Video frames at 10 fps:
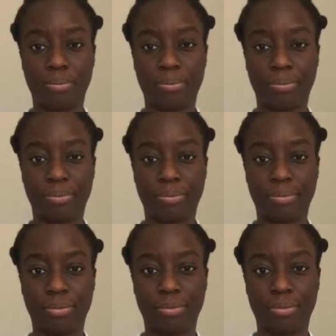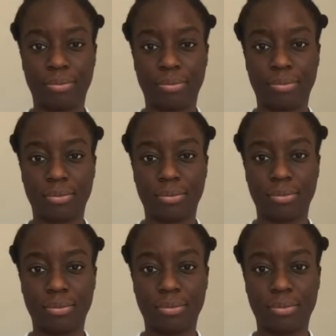
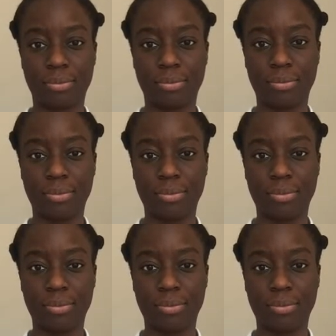No one is speaking in this clip.